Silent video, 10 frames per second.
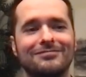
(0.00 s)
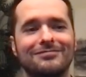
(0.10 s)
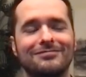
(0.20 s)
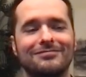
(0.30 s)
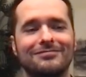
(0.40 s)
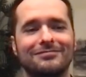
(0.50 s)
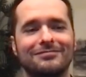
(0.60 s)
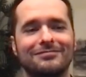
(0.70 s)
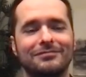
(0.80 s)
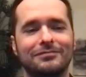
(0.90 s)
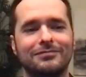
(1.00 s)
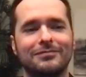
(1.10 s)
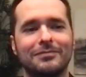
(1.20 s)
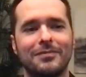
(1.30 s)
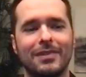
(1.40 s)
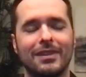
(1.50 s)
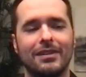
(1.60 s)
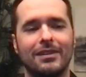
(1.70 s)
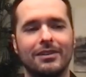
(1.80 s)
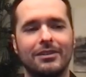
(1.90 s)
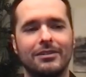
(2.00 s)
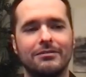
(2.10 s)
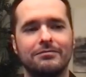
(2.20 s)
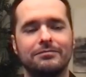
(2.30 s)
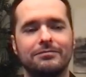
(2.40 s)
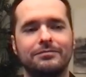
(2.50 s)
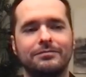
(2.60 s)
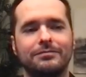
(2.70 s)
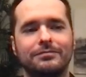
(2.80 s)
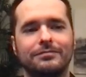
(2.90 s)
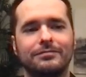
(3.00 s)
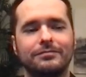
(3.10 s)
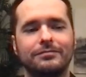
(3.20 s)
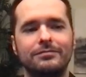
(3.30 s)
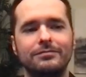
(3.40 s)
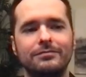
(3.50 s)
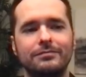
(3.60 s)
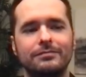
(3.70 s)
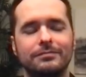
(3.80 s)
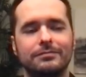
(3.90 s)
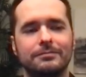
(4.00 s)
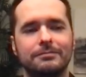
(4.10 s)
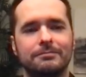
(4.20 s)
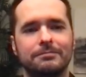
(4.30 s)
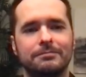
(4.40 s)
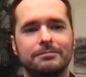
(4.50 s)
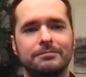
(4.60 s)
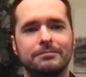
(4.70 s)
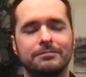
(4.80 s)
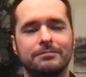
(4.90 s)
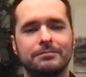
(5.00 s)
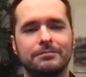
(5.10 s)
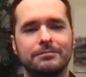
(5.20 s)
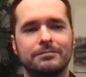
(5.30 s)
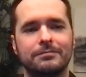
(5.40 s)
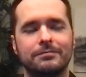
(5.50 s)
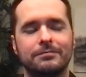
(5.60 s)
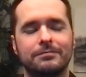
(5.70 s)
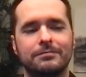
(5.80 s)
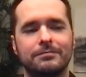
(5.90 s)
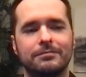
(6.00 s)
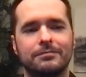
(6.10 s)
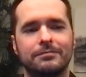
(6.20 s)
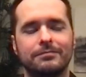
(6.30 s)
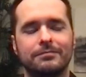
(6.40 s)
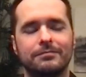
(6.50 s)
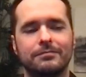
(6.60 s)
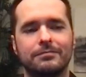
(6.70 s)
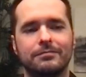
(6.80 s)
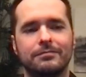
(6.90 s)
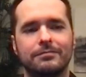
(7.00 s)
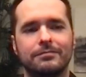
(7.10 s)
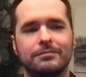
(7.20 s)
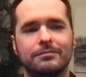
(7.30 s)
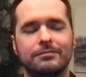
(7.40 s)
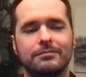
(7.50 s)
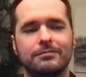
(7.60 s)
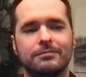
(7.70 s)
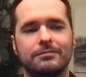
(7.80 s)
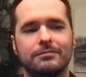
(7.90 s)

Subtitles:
The person shown says nothing.